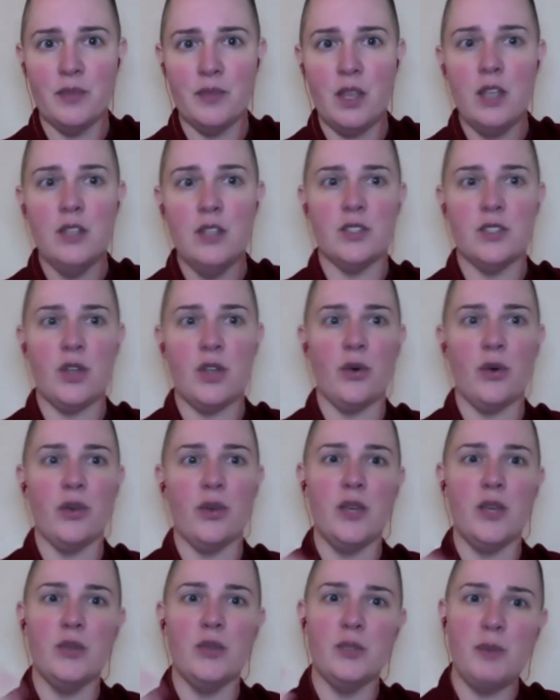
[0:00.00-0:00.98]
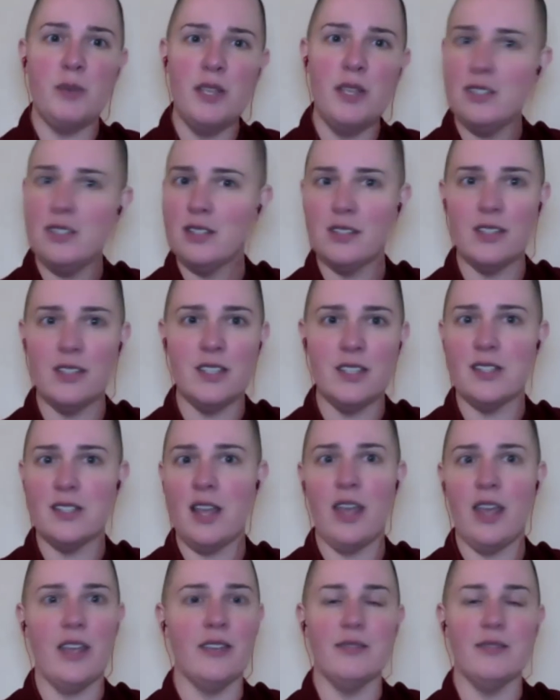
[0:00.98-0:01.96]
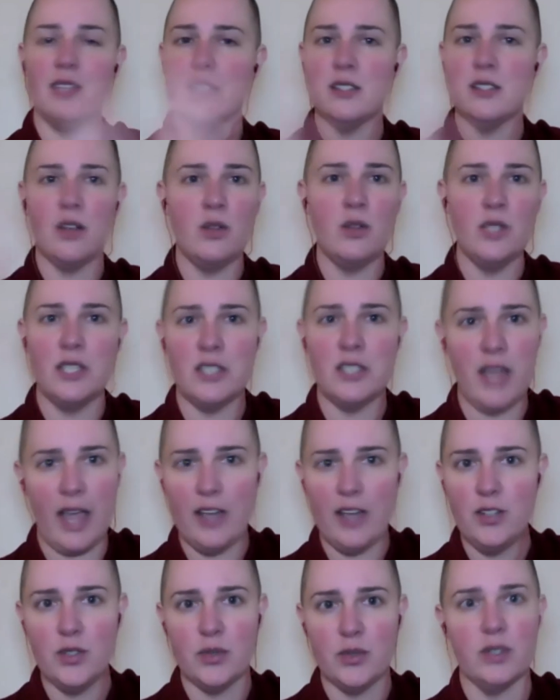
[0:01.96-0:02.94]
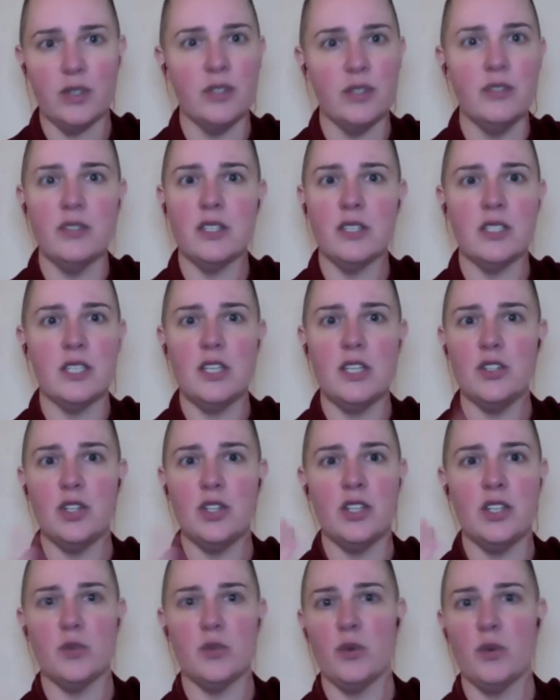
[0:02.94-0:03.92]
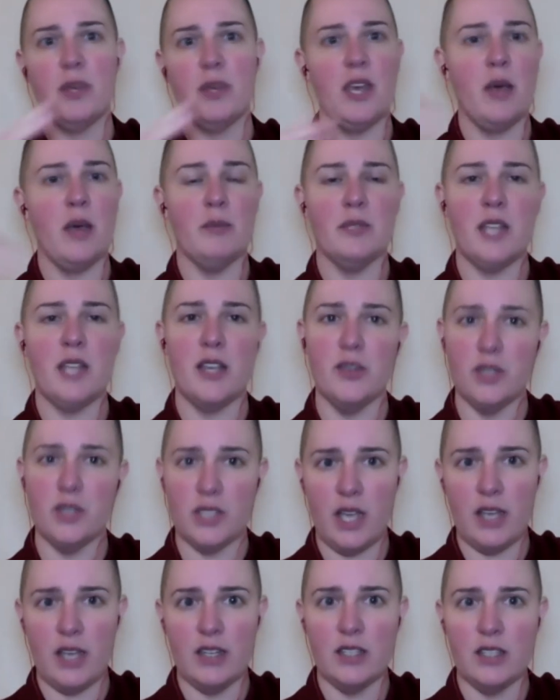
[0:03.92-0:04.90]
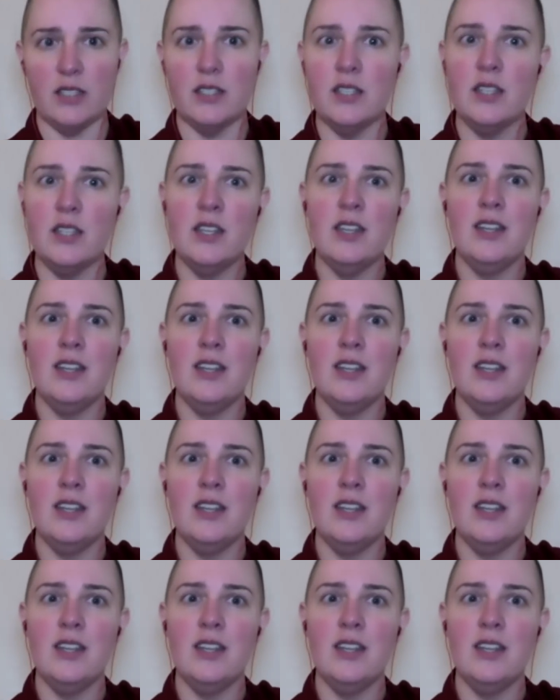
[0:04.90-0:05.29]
so he was basically saying it's only natural that teachings will become degraded